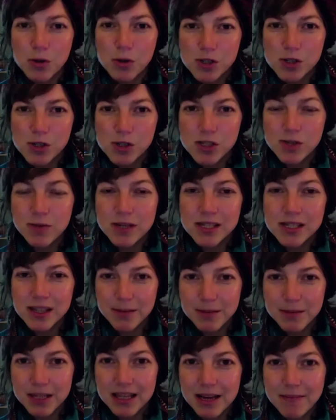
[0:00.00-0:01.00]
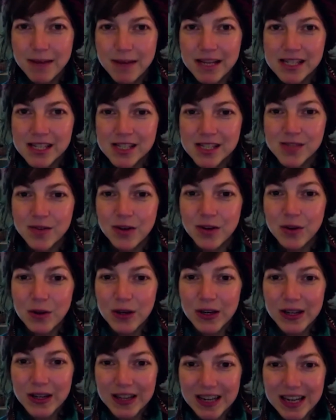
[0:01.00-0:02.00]
to be something that makes us feel
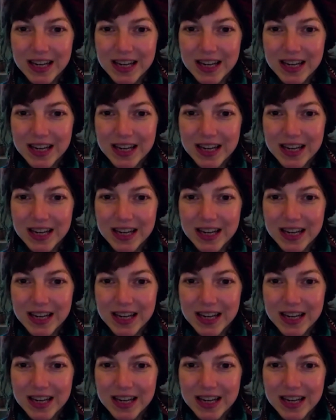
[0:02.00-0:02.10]
good.